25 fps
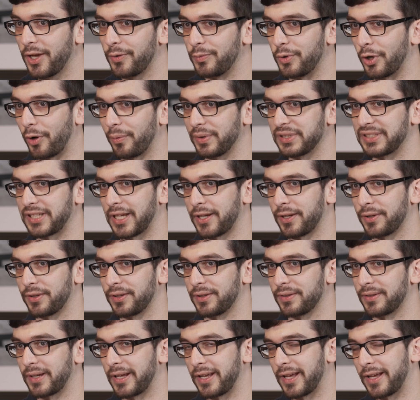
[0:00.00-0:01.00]
we always
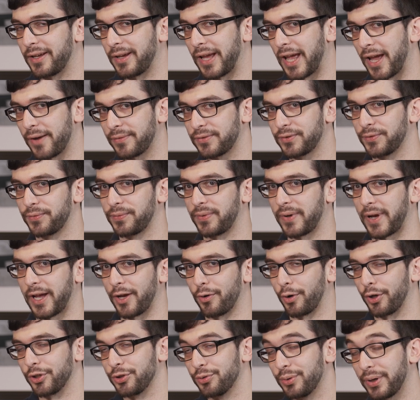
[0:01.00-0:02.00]
have to
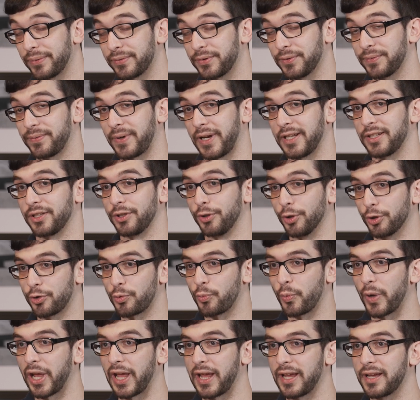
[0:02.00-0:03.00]
find, or you have to find a
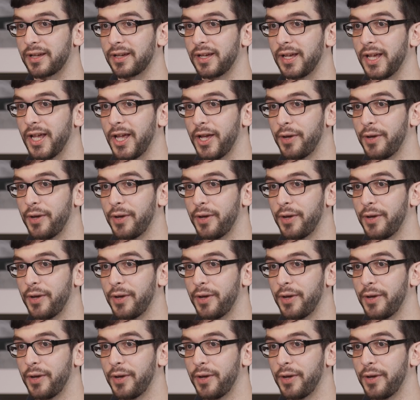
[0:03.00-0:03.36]
good way